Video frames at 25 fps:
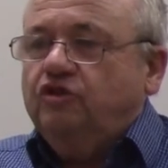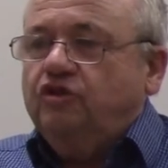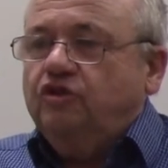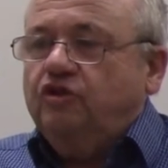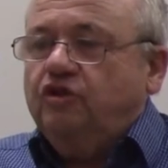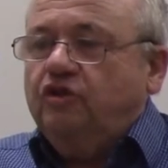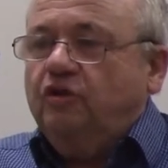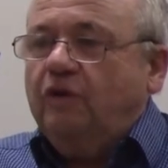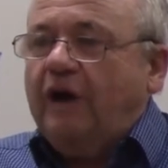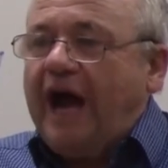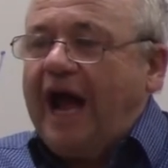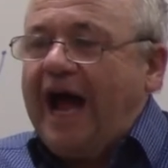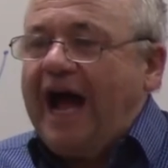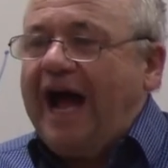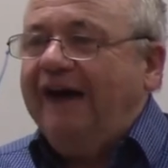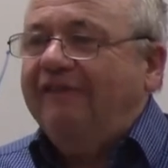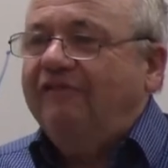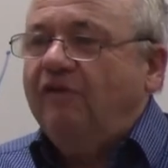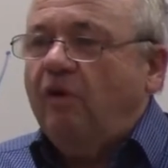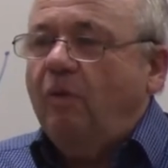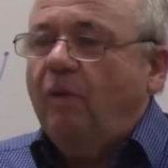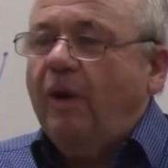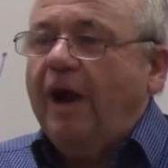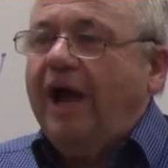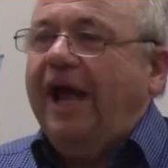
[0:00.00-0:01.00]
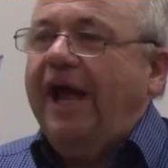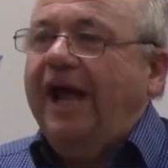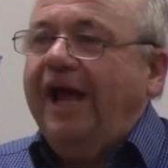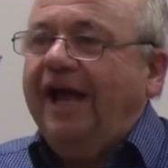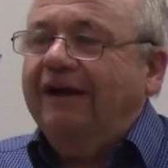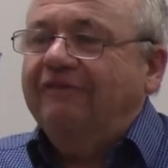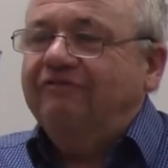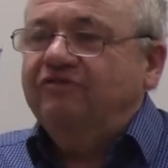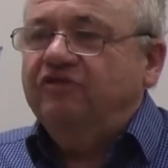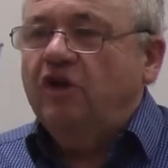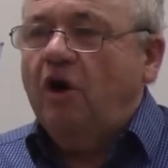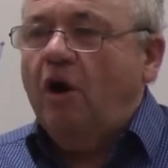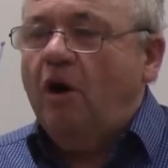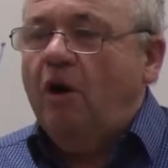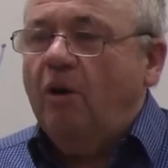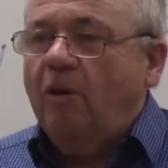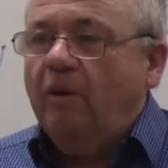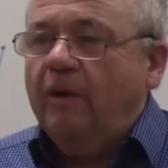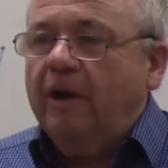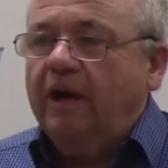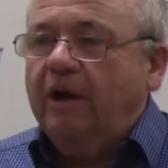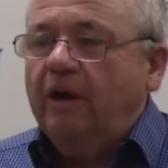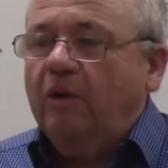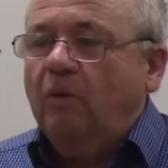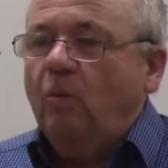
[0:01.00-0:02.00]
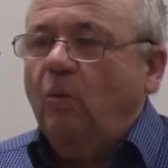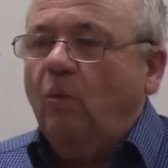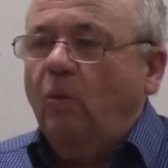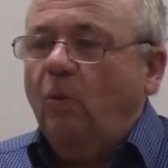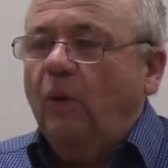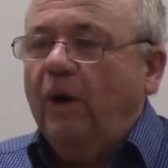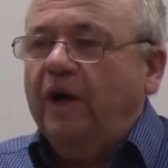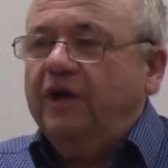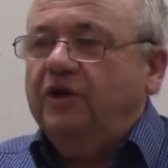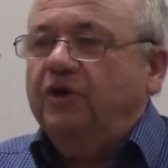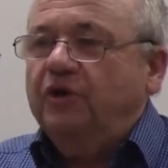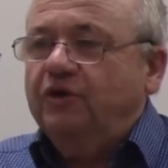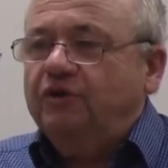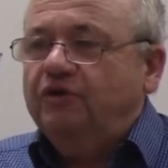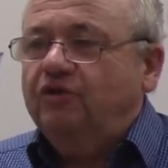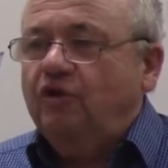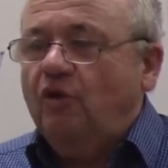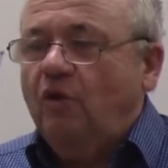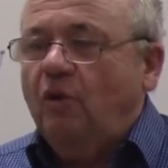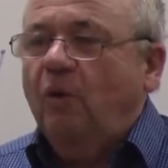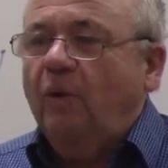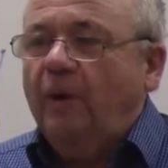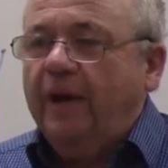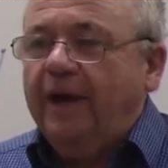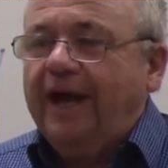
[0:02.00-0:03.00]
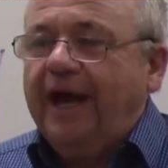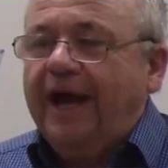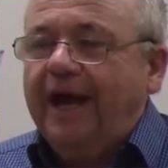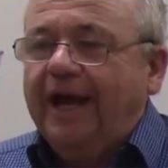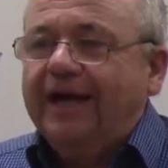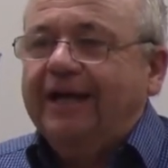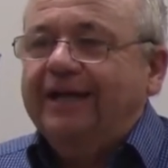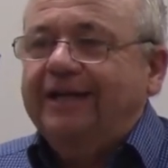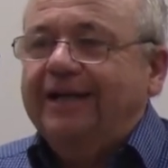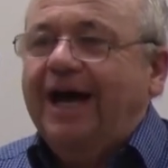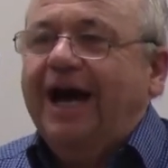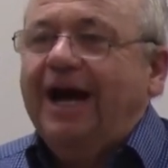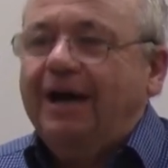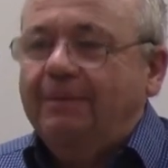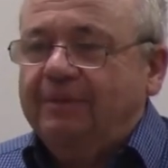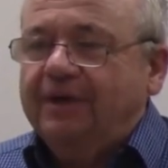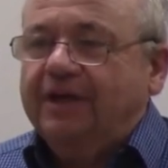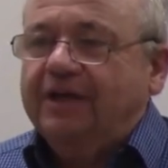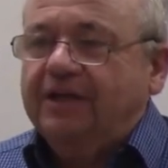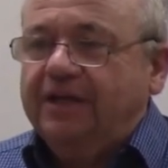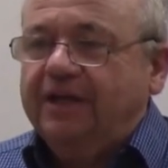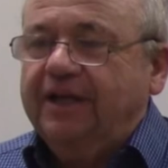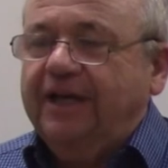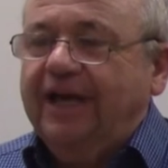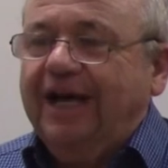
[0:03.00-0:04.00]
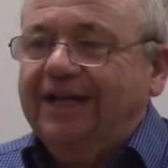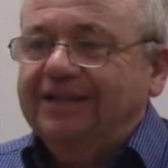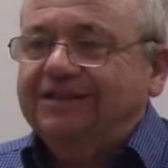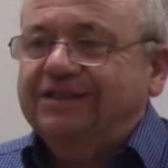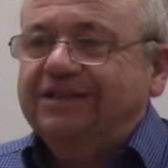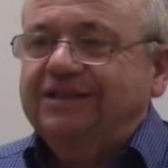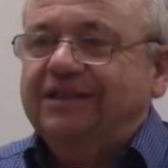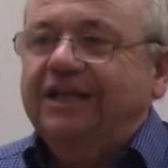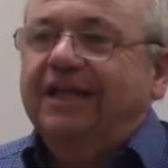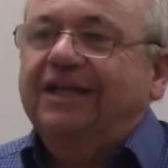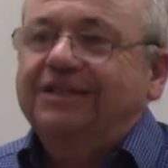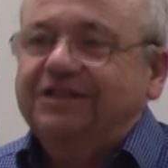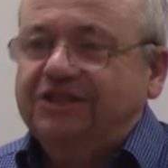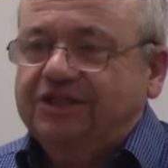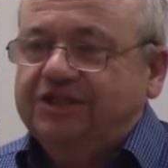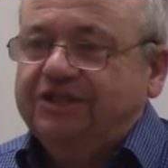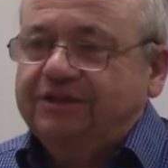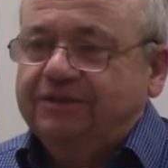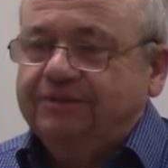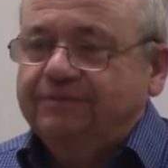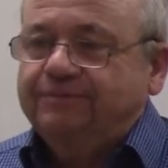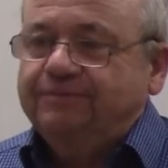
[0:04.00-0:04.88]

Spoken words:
to have a way of knowing what you're doing economically as a nation.